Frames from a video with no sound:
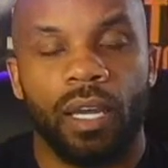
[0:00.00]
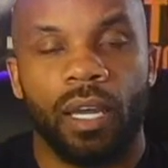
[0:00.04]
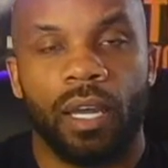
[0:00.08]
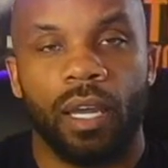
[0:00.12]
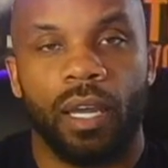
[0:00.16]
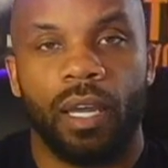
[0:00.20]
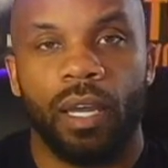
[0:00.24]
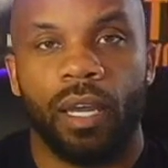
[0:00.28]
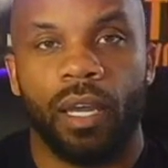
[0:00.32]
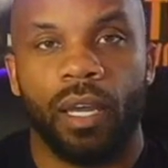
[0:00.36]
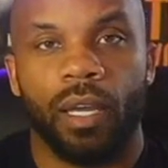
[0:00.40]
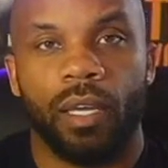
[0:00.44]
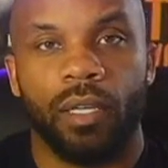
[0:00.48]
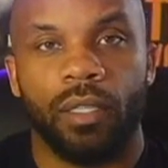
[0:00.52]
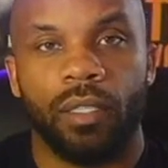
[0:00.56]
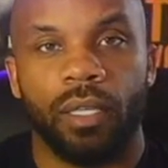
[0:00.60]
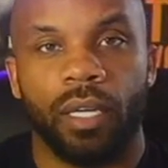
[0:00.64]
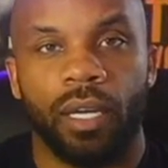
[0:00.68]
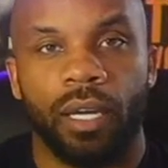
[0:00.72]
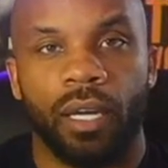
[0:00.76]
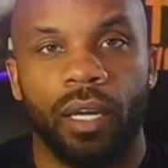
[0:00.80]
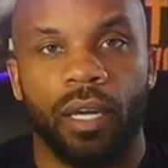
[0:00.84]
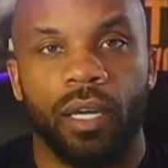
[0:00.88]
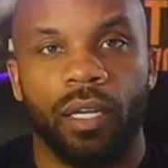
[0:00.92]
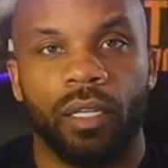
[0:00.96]
and, and,
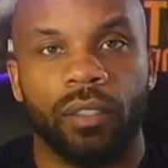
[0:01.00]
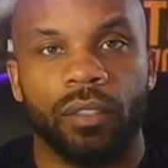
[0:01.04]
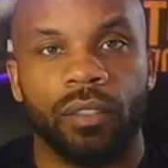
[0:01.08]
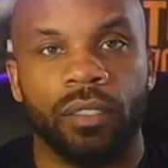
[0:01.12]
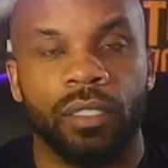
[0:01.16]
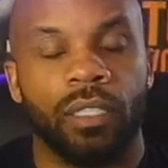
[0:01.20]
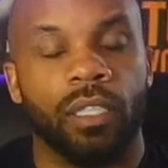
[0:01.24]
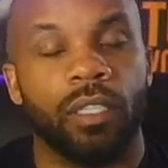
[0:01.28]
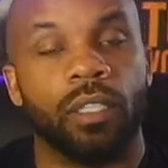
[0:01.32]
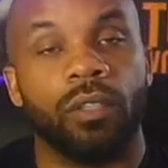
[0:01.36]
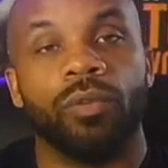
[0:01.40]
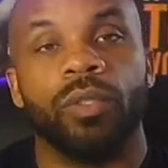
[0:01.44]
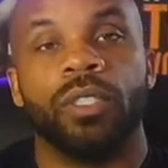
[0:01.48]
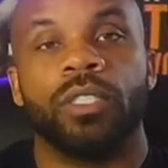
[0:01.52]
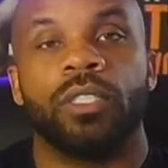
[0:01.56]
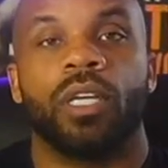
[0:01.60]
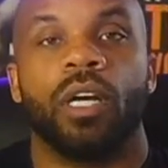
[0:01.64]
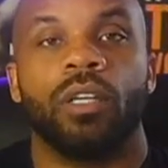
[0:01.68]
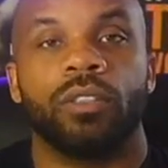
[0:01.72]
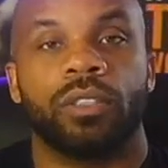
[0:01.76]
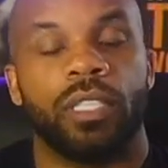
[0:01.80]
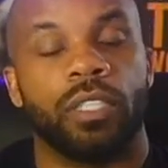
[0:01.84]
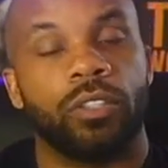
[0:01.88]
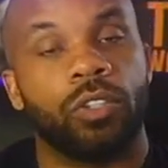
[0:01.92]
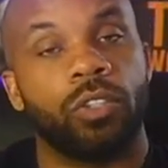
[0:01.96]
and get the
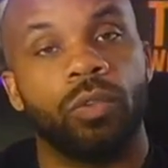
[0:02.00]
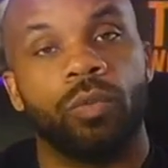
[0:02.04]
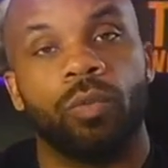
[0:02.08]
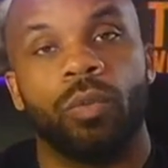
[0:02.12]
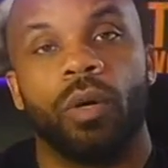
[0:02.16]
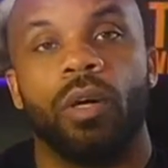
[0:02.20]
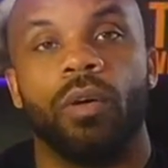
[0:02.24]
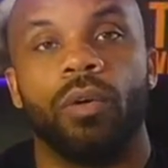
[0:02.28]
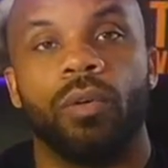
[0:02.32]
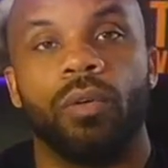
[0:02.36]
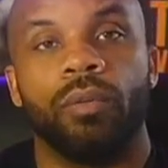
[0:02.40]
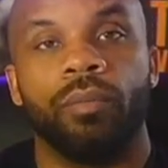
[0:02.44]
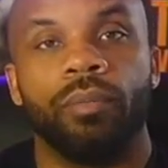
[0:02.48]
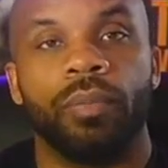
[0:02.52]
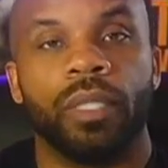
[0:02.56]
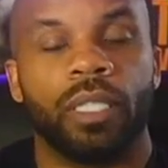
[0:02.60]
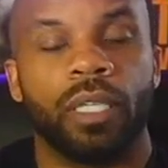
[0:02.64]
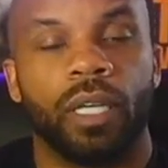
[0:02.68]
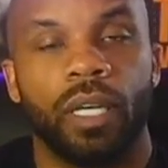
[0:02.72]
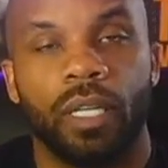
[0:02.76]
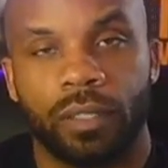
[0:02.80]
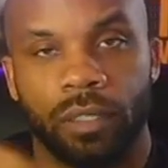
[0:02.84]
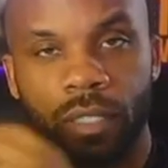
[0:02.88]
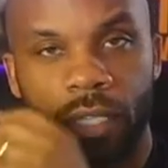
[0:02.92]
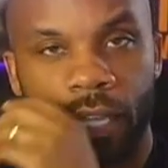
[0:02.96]
results that you want
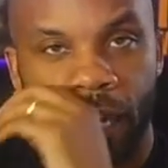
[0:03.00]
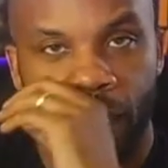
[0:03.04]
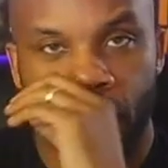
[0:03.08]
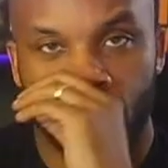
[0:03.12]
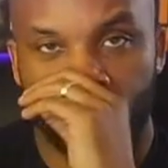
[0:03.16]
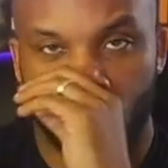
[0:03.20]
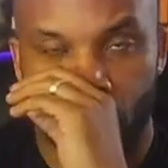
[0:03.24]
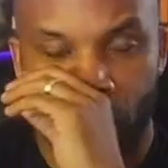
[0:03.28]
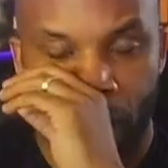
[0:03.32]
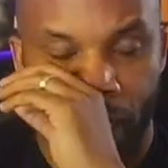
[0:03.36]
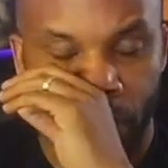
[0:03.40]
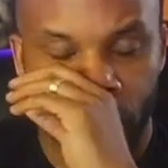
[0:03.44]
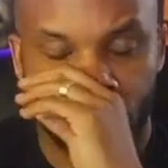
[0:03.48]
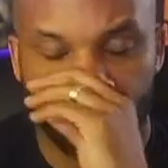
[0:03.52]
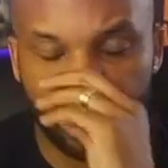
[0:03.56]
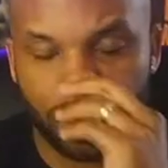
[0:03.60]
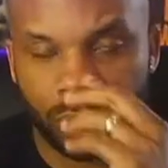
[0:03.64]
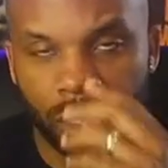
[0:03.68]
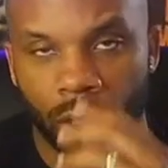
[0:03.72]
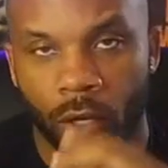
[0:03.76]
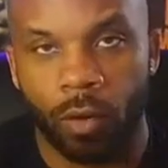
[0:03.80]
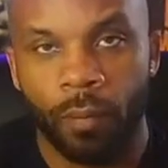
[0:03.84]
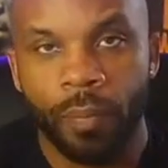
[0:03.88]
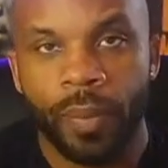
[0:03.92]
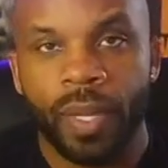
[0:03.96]
because they lack a strategy.
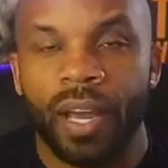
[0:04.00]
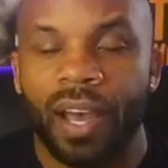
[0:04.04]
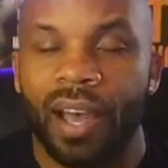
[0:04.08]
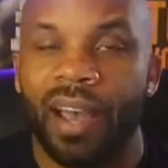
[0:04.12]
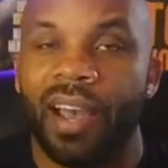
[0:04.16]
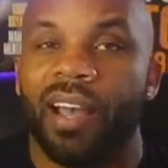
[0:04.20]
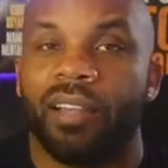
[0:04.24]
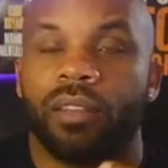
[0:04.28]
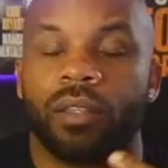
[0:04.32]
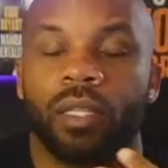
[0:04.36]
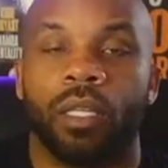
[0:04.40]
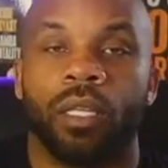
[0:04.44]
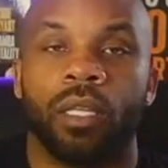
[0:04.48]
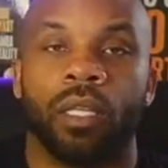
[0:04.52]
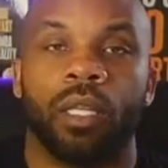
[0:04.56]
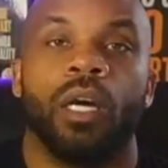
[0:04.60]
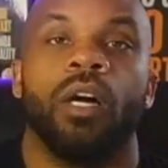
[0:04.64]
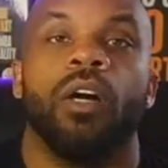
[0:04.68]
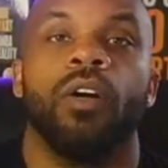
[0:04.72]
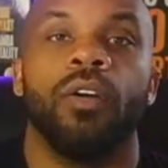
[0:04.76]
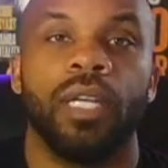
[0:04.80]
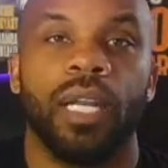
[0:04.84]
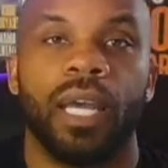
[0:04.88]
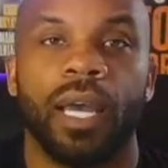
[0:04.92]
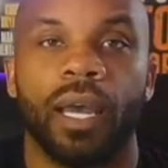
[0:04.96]
So I have to
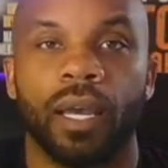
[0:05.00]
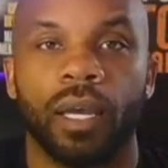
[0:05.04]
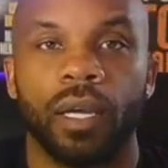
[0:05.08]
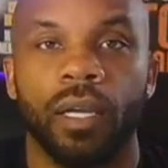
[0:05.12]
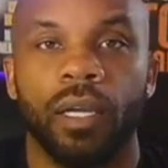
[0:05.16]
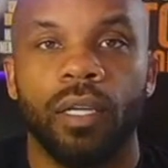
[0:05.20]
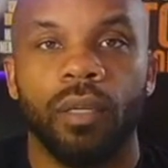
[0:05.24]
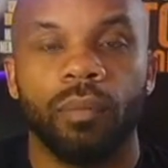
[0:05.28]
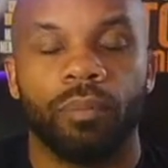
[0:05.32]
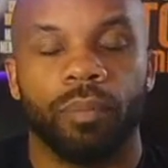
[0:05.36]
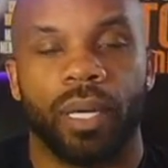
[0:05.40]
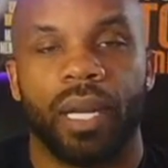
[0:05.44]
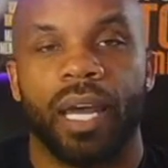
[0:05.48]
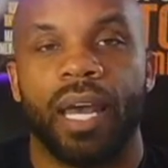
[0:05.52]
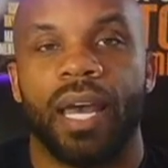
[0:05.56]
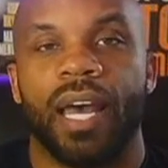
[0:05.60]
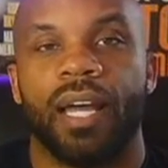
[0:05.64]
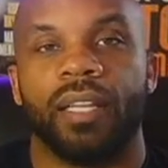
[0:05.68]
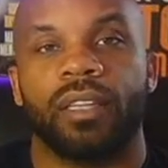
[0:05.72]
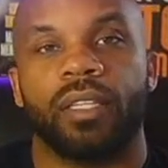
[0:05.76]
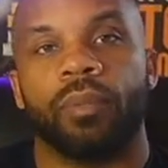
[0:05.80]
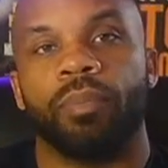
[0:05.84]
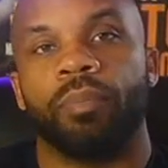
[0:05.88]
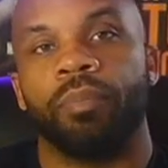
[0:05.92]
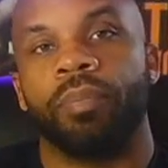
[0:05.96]
learn that, but I
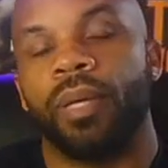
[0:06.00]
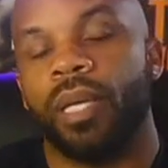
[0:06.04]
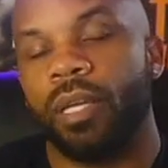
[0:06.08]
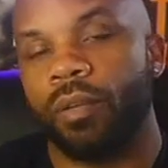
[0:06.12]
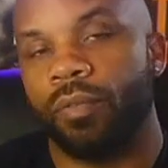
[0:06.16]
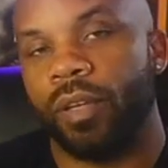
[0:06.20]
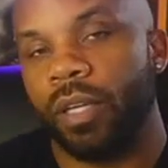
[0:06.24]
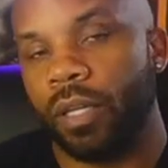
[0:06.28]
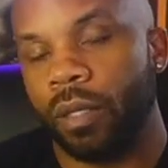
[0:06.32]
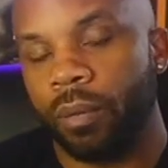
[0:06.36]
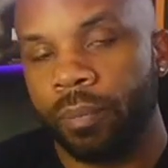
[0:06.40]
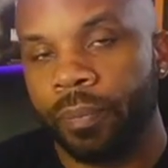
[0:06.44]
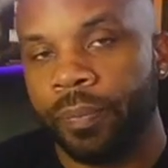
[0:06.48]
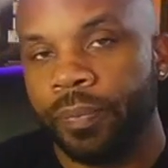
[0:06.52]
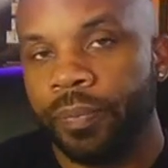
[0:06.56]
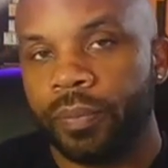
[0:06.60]
have to pivot